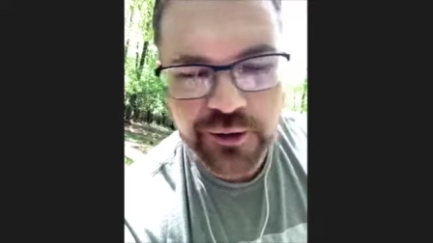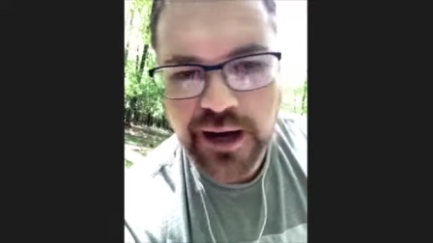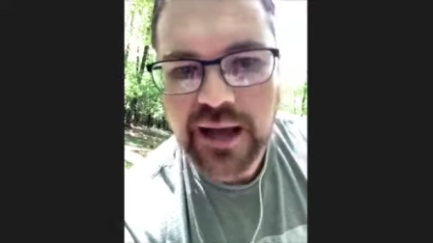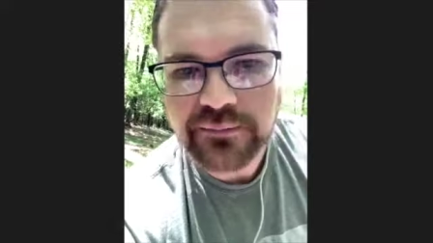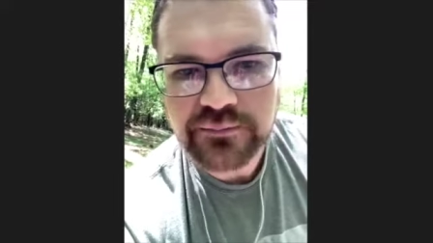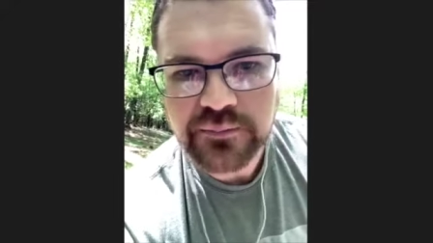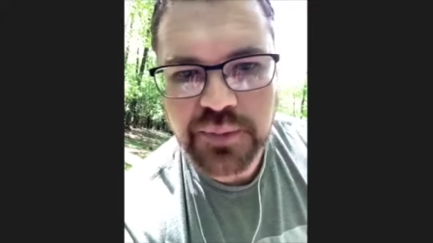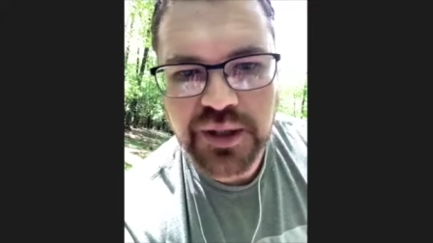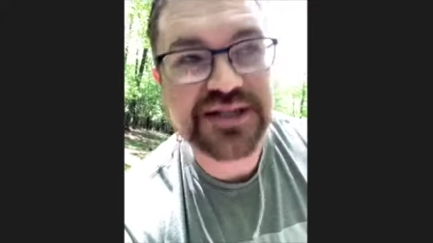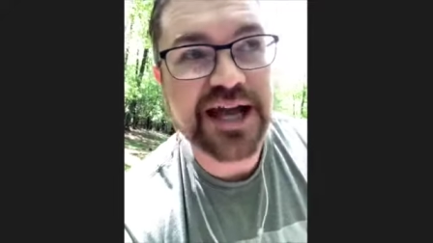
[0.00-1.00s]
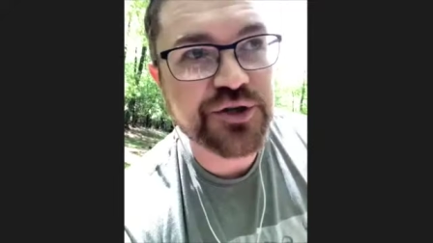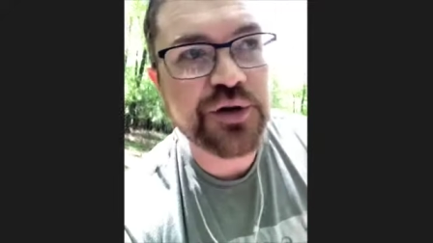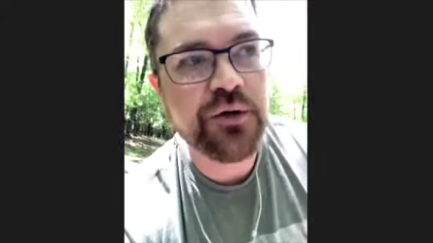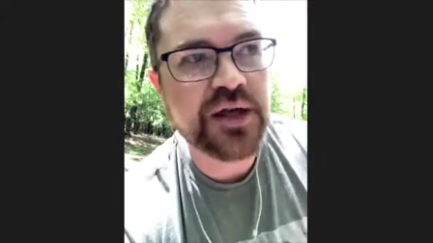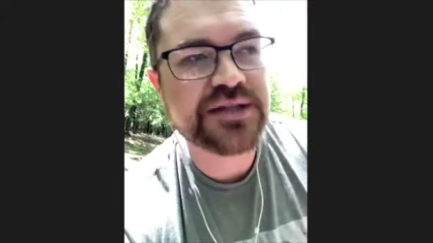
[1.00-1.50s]
at? Because I do
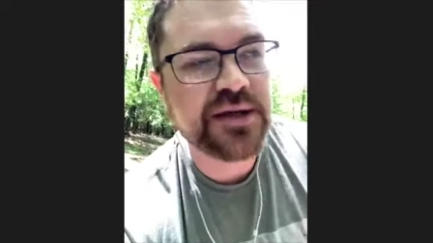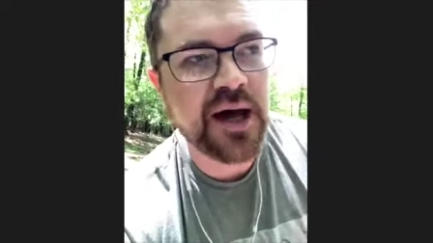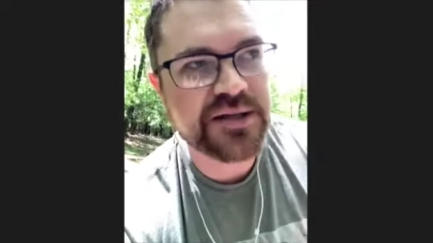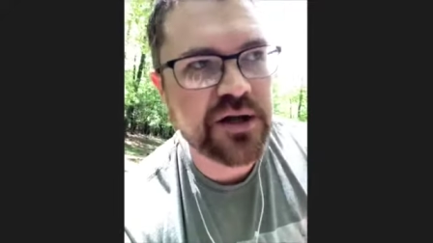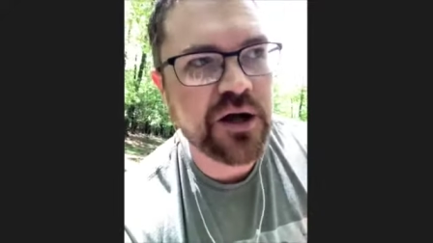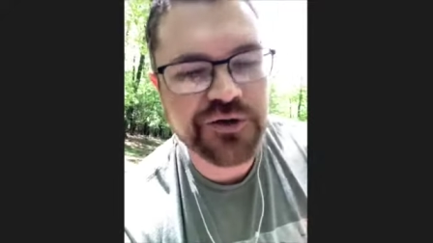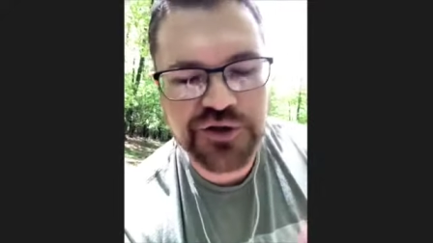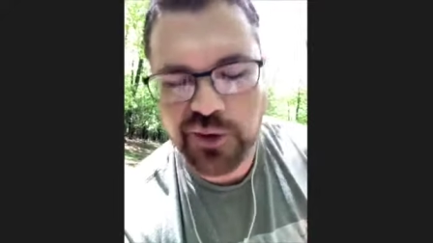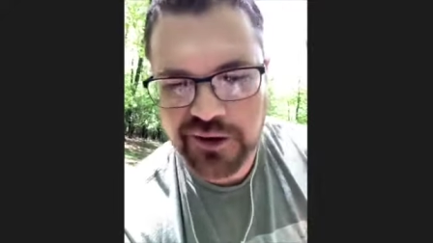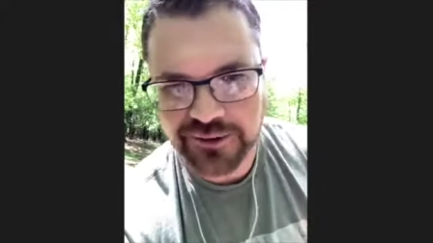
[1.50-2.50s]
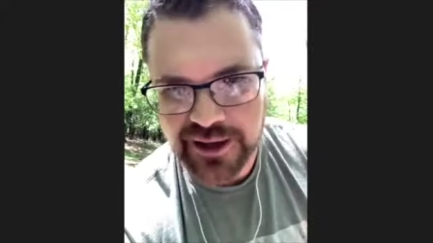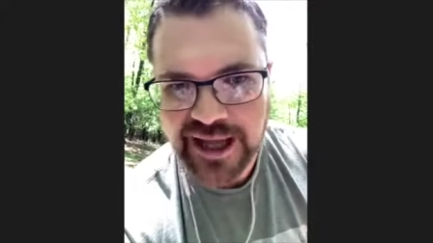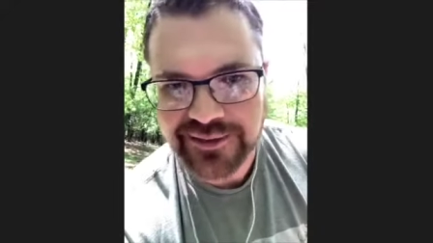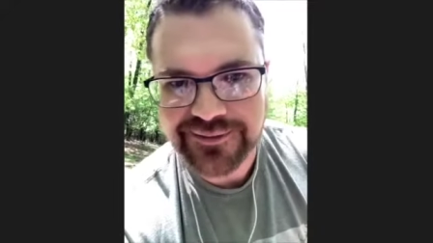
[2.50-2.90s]
know this God has called you where you're at.